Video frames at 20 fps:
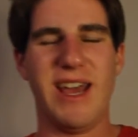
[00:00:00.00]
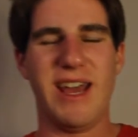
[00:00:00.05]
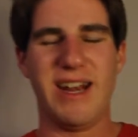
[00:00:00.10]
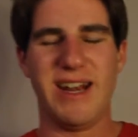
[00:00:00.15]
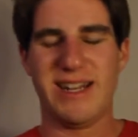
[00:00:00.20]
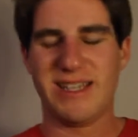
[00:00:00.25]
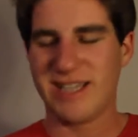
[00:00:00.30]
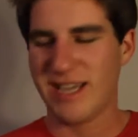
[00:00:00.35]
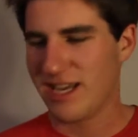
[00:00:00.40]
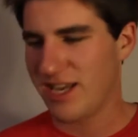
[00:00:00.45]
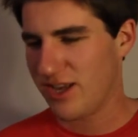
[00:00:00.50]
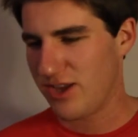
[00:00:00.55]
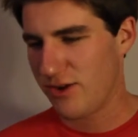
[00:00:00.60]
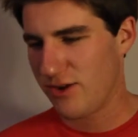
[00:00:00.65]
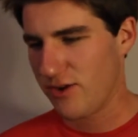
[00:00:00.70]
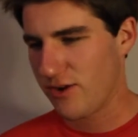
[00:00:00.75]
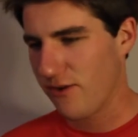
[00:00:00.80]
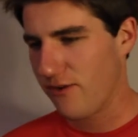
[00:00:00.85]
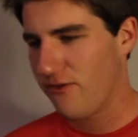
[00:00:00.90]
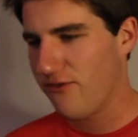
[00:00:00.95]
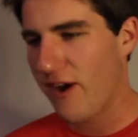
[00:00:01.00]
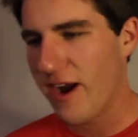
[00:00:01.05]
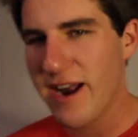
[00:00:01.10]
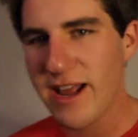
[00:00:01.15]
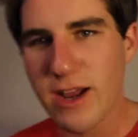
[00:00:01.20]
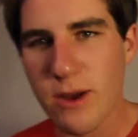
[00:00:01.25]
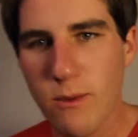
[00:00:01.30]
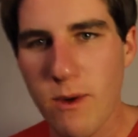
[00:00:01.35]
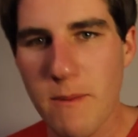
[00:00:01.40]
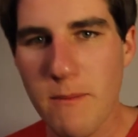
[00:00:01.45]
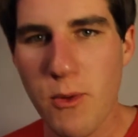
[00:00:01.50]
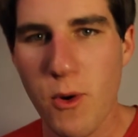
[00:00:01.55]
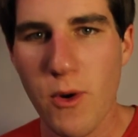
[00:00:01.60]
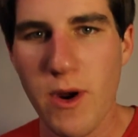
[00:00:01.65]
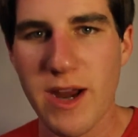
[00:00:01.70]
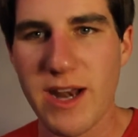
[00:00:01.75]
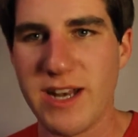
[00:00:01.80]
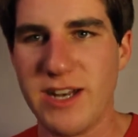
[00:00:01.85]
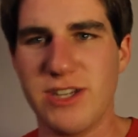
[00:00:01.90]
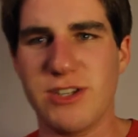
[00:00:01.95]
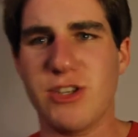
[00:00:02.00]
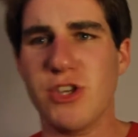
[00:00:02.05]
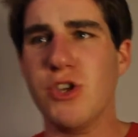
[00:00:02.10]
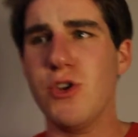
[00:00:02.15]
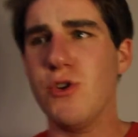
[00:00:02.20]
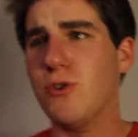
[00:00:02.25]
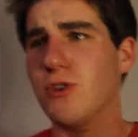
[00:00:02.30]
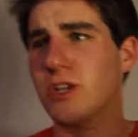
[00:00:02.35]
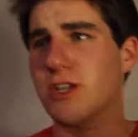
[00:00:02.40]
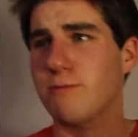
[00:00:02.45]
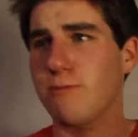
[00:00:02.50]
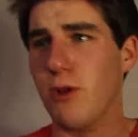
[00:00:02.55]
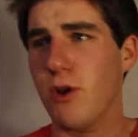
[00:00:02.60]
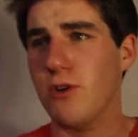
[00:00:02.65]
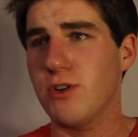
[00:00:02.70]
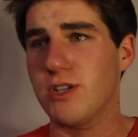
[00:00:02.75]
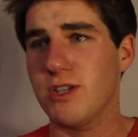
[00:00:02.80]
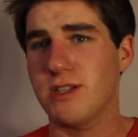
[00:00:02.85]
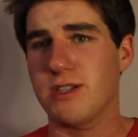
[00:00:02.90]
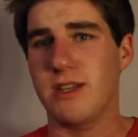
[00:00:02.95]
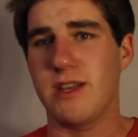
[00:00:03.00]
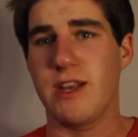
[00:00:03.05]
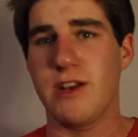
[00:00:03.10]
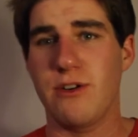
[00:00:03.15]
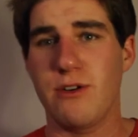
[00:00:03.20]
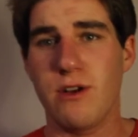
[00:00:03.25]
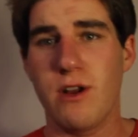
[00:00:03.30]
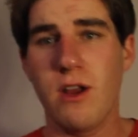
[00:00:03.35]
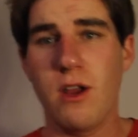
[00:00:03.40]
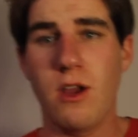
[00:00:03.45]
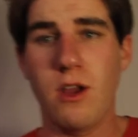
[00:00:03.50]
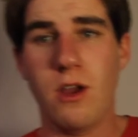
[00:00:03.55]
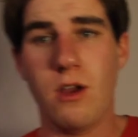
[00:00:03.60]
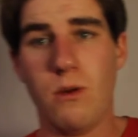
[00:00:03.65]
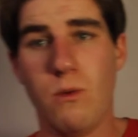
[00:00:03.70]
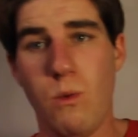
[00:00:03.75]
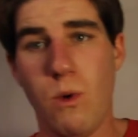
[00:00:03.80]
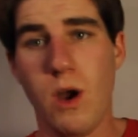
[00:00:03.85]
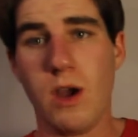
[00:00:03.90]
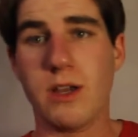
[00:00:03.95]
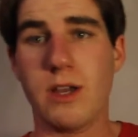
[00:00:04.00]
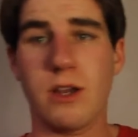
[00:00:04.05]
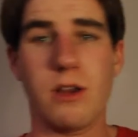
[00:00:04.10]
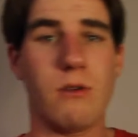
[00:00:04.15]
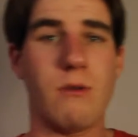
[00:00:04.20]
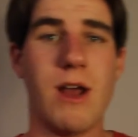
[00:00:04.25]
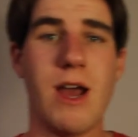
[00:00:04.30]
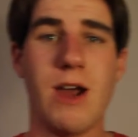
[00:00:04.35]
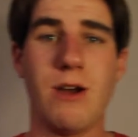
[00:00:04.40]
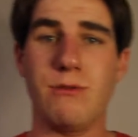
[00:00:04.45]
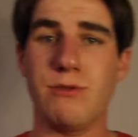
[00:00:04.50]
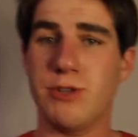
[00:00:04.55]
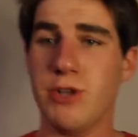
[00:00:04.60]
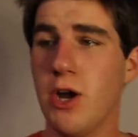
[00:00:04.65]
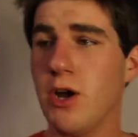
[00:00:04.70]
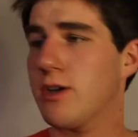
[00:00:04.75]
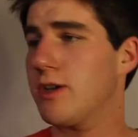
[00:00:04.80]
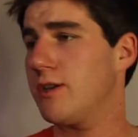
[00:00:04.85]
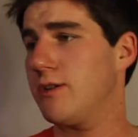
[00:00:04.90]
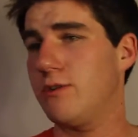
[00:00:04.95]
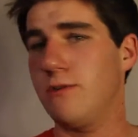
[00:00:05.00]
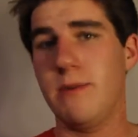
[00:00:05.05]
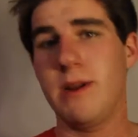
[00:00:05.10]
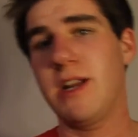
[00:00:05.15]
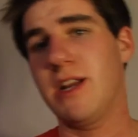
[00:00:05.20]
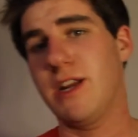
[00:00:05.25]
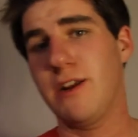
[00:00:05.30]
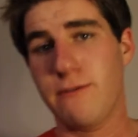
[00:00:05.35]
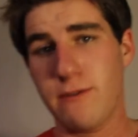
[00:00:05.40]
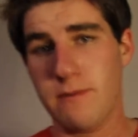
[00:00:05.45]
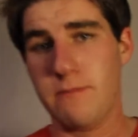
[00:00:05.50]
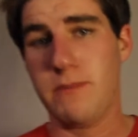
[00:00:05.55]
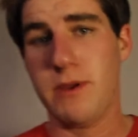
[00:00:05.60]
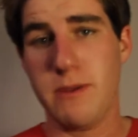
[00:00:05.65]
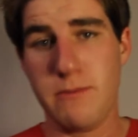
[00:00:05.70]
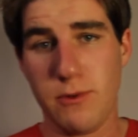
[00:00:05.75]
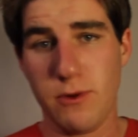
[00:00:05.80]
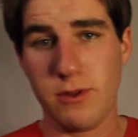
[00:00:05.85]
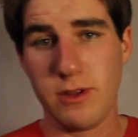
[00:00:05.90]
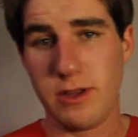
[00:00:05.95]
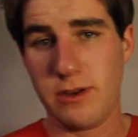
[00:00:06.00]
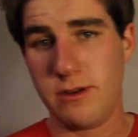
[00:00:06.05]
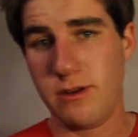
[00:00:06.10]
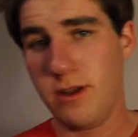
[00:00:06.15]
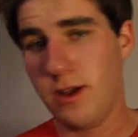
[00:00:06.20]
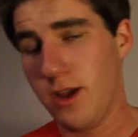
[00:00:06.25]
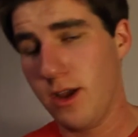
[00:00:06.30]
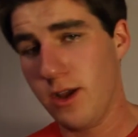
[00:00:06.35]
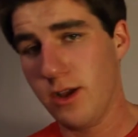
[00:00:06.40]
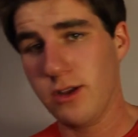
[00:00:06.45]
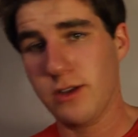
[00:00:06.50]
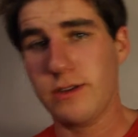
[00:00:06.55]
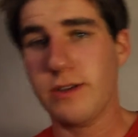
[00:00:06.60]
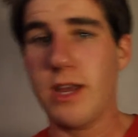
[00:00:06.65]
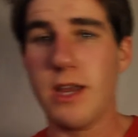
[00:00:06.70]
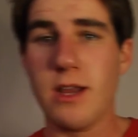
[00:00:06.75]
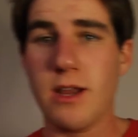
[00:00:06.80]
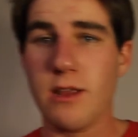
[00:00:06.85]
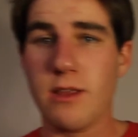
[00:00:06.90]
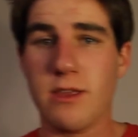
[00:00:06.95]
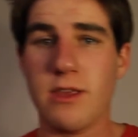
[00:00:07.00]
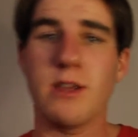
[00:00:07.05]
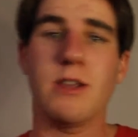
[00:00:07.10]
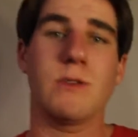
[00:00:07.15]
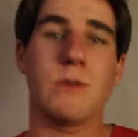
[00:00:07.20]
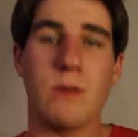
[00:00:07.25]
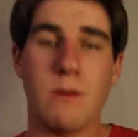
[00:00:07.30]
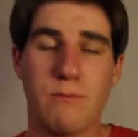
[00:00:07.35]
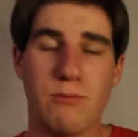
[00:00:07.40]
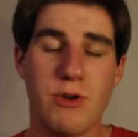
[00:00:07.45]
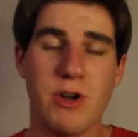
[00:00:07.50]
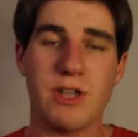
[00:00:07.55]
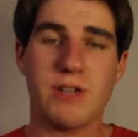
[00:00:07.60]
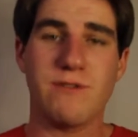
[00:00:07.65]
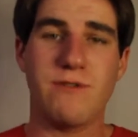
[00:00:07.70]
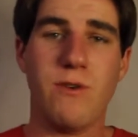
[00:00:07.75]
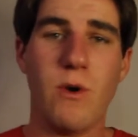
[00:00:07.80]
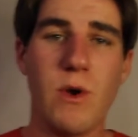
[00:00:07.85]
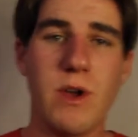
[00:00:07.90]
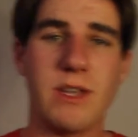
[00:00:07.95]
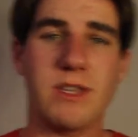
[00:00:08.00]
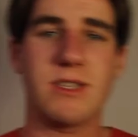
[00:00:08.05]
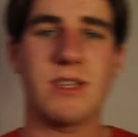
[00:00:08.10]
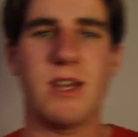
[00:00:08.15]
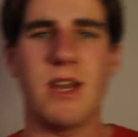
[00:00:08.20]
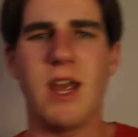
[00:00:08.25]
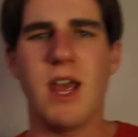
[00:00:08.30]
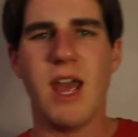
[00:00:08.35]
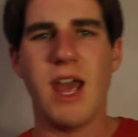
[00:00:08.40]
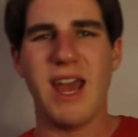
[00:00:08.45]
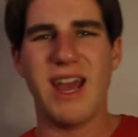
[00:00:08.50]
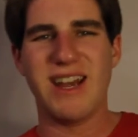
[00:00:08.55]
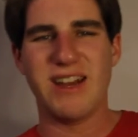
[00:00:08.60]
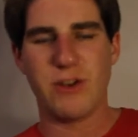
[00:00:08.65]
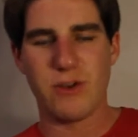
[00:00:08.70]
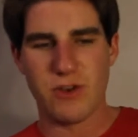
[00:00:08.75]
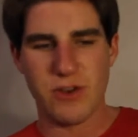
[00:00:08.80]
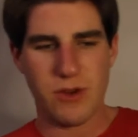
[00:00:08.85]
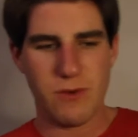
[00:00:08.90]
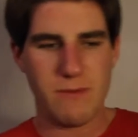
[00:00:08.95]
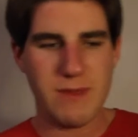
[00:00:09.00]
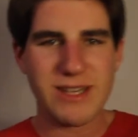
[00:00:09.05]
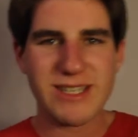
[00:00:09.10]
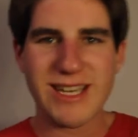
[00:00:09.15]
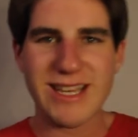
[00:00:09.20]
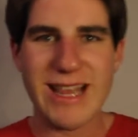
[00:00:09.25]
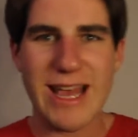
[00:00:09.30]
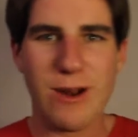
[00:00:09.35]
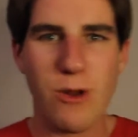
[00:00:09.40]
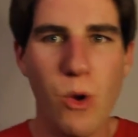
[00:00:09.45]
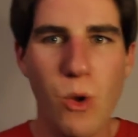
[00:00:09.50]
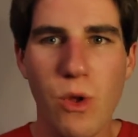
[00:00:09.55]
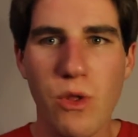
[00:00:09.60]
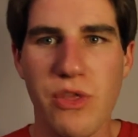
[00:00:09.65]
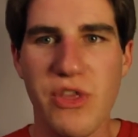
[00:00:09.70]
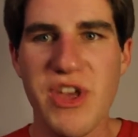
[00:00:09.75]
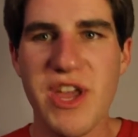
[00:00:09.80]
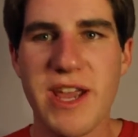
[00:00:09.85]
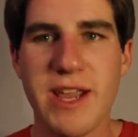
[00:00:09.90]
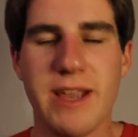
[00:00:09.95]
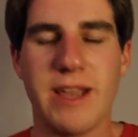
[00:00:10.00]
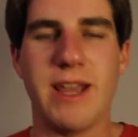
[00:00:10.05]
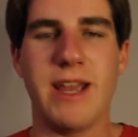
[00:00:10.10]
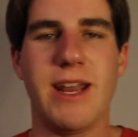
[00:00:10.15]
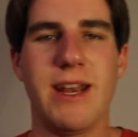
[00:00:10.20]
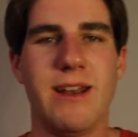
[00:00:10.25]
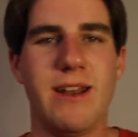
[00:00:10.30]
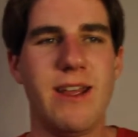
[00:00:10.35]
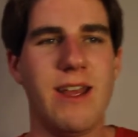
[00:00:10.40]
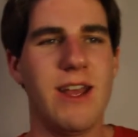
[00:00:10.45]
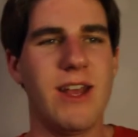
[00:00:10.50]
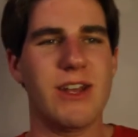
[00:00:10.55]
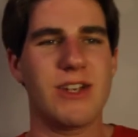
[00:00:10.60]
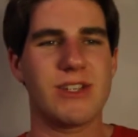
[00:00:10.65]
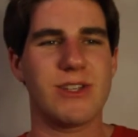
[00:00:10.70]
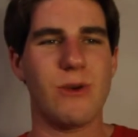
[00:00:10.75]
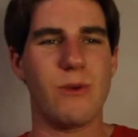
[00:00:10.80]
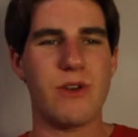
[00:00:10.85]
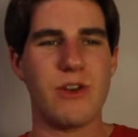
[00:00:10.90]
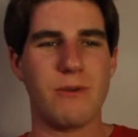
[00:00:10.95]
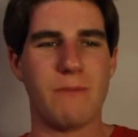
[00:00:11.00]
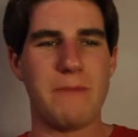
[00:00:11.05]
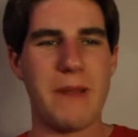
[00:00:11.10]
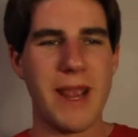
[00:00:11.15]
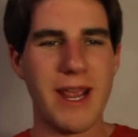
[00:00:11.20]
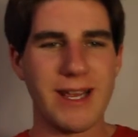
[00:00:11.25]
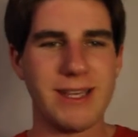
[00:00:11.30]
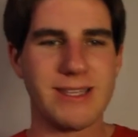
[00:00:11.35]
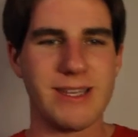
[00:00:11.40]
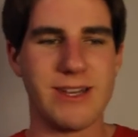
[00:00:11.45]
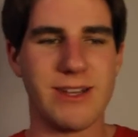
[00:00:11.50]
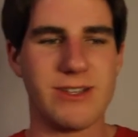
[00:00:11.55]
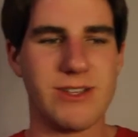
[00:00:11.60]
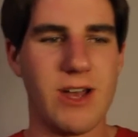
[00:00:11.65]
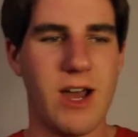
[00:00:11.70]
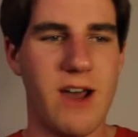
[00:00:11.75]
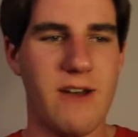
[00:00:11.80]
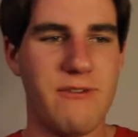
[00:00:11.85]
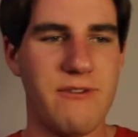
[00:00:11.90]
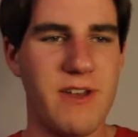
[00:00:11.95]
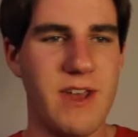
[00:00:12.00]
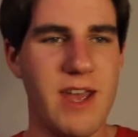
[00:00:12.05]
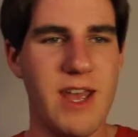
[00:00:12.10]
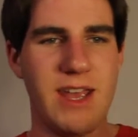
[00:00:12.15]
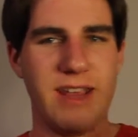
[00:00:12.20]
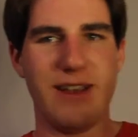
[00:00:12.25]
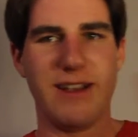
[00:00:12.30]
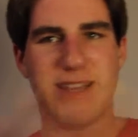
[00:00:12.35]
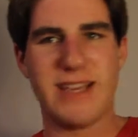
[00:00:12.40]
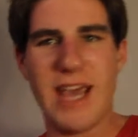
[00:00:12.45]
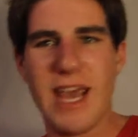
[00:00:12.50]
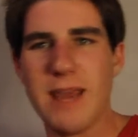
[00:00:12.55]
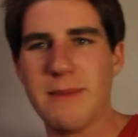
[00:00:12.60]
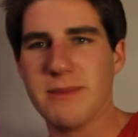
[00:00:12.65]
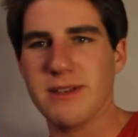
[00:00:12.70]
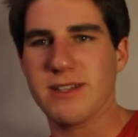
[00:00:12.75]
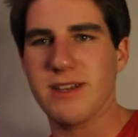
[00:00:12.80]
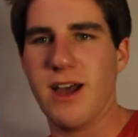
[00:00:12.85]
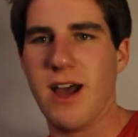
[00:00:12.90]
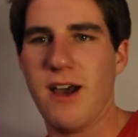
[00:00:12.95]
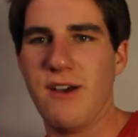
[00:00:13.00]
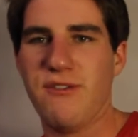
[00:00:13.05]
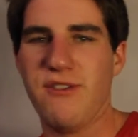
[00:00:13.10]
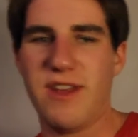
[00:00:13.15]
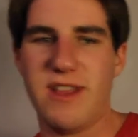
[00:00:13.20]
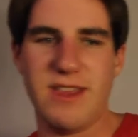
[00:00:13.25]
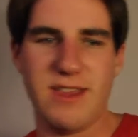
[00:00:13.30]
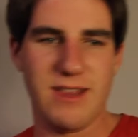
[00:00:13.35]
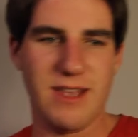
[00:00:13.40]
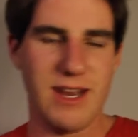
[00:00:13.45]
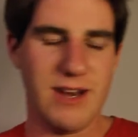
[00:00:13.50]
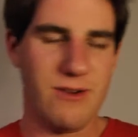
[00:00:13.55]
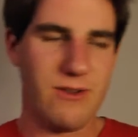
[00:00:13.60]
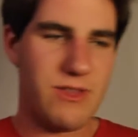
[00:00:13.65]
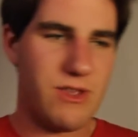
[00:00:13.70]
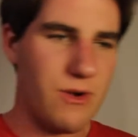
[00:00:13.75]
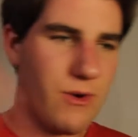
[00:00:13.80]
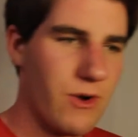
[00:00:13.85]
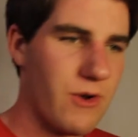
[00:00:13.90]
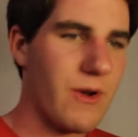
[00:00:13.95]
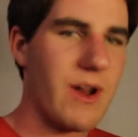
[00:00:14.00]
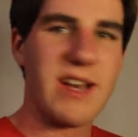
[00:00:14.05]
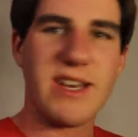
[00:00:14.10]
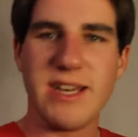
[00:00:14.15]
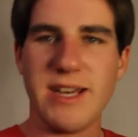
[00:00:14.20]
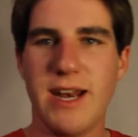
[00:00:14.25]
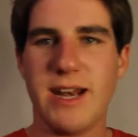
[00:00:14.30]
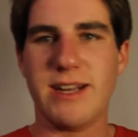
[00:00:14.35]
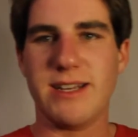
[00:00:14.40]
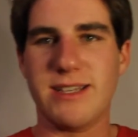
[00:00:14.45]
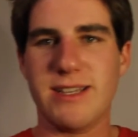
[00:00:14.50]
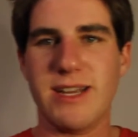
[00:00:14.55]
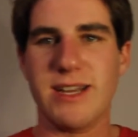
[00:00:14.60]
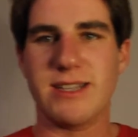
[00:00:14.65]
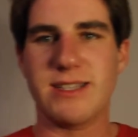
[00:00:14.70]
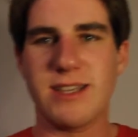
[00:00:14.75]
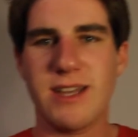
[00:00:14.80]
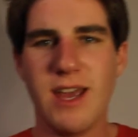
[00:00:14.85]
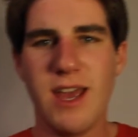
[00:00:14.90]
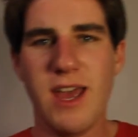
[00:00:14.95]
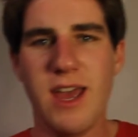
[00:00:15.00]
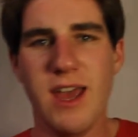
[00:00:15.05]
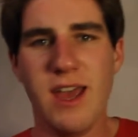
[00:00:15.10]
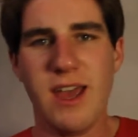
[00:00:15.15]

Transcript: And it's like you're fighting at one point and just huge explosions, and then you're walking around talking to many different people and saying things with a British voice, and you're missing that whole thing. And so when your pacing is off, your game is off, and the Order 1886